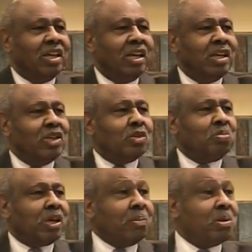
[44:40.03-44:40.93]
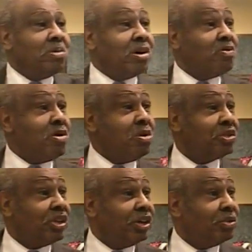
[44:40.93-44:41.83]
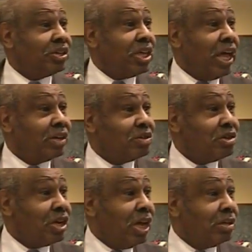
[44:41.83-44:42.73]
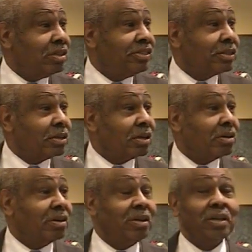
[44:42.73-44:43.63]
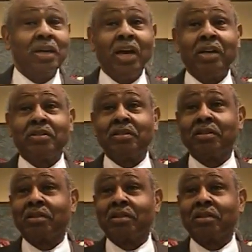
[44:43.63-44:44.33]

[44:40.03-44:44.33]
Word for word: And you pick up the book of Ruth with that, do you not? Yeah. Yes.